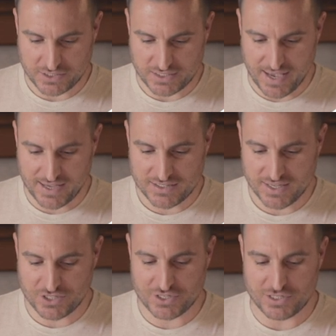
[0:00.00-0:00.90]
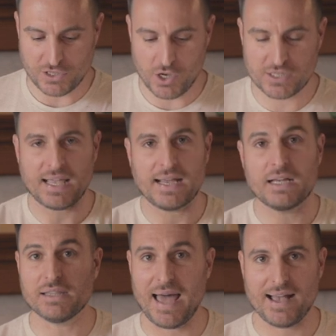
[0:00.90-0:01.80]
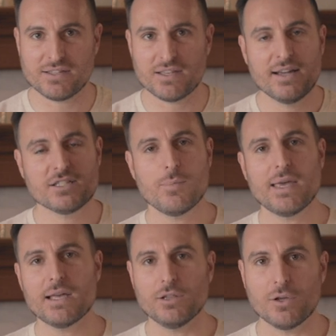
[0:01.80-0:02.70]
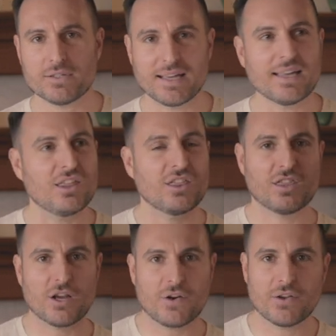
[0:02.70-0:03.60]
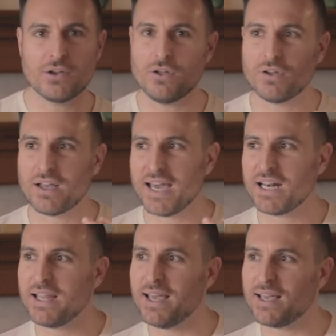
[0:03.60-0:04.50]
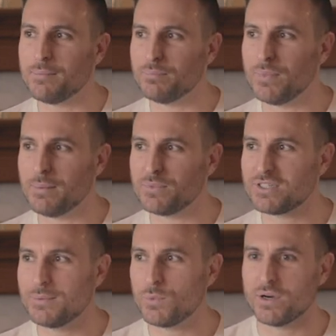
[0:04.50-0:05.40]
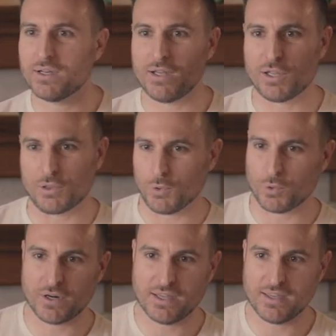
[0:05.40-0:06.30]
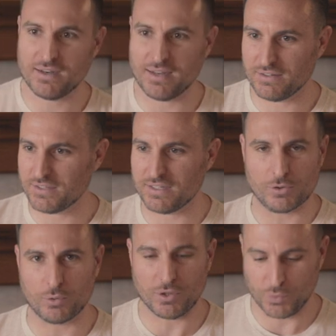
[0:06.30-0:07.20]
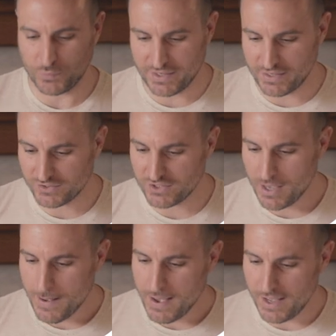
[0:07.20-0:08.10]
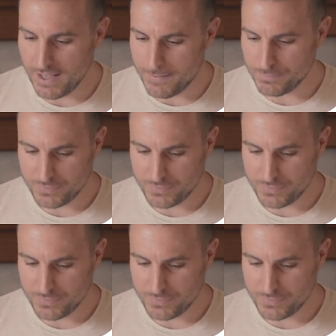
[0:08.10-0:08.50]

slides, it just looks like glass. To me, it looks like ethereal, kind of like I'm somewhere in Lothlorien, in Lord of the Rings. I